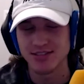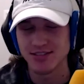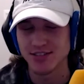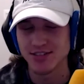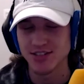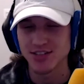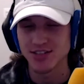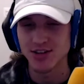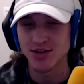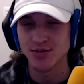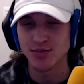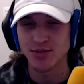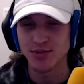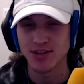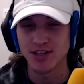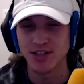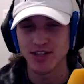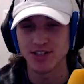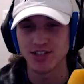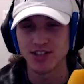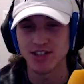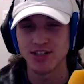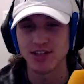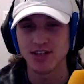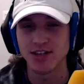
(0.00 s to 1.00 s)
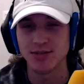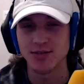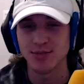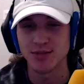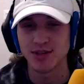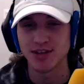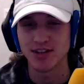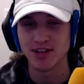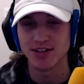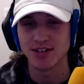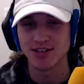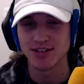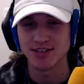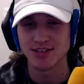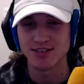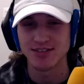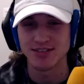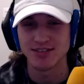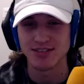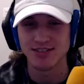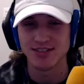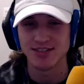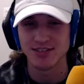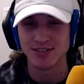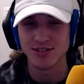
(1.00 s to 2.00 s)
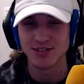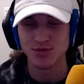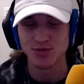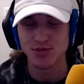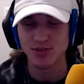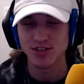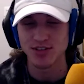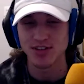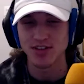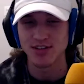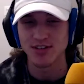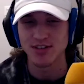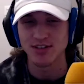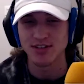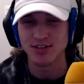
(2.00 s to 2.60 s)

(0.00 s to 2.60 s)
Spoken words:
just open that shit up, man. It's worth it.